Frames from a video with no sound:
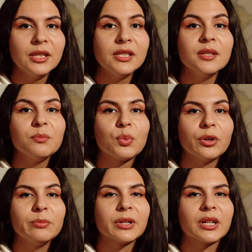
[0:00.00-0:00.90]
This is
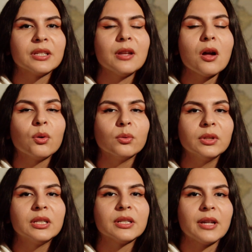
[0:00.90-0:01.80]
important because not
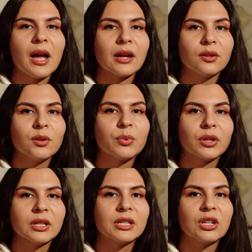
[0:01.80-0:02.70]
only does accurate
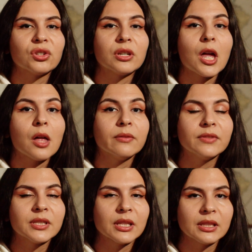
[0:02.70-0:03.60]
pronunciation
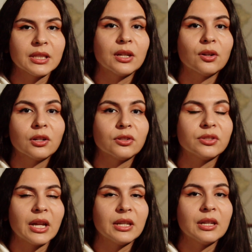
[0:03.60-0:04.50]
help facilitate your
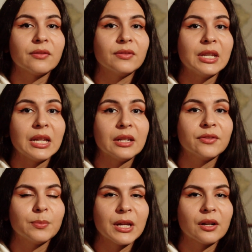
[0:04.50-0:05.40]
understanding of
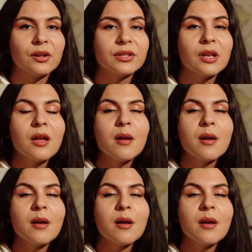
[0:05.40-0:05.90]
native speakers,